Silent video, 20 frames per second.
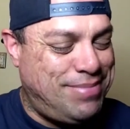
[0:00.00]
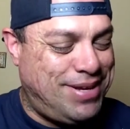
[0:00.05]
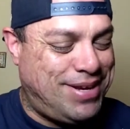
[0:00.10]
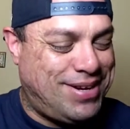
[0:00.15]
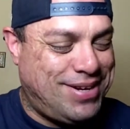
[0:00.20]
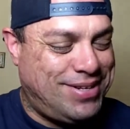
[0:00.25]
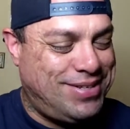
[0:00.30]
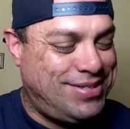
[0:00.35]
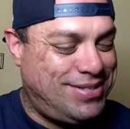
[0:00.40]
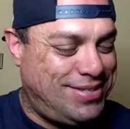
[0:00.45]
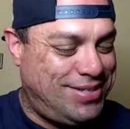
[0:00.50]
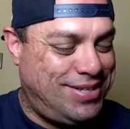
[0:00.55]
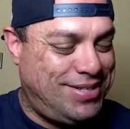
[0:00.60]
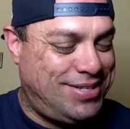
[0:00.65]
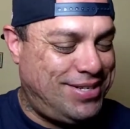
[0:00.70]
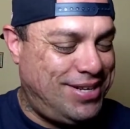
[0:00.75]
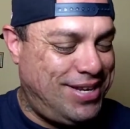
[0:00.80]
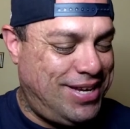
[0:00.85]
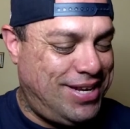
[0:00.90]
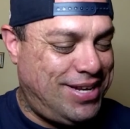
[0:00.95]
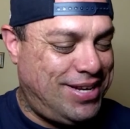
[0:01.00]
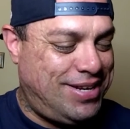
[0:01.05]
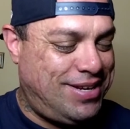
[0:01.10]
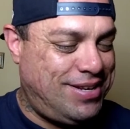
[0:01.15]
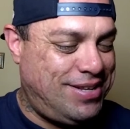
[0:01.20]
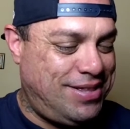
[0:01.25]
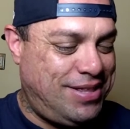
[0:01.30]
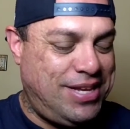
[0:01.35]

Because it's needed.